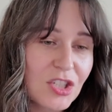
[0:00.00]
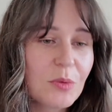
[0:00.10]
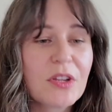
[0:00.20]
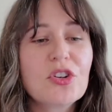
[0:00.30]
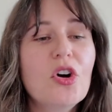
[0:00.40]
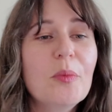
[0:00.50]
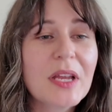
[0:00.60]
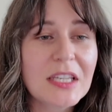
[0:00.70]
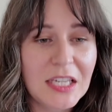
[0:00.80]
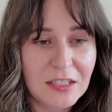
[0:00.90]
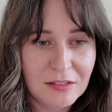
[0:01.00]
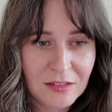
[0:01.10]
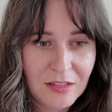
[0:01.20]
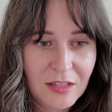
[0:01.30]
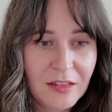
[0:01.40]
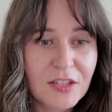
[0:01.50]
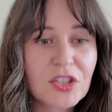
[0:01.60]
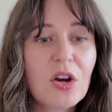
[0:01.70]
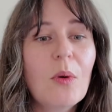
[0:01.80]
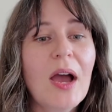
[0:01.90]
So we're like, no big deal. Let's
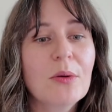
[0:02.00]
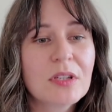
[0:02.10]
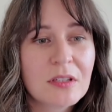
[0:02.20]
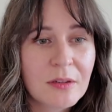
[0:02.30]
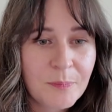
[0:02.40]
go out.